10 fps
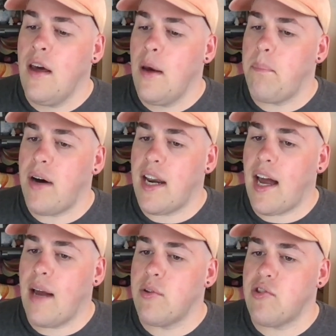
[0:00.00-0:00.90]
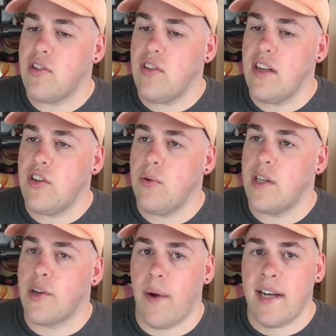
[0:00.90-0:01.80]
But I was listening to a
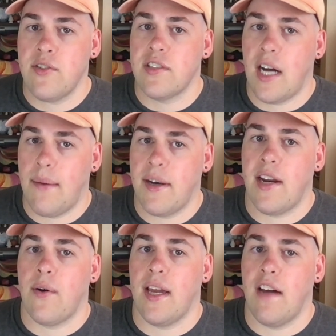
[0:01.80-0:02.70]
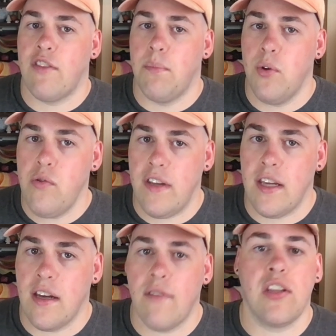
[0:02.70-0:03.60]
director's commentary of the
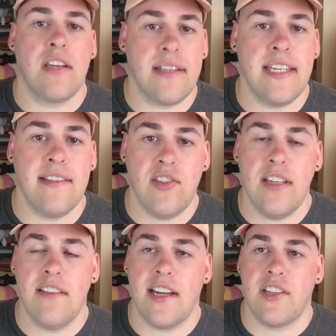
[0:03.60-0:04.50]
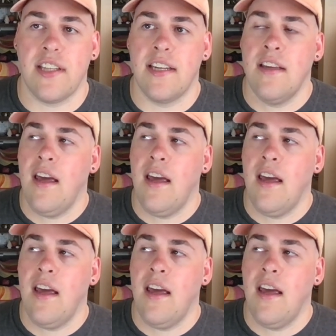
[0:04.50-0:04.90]
movie, of the deleted scenes actually,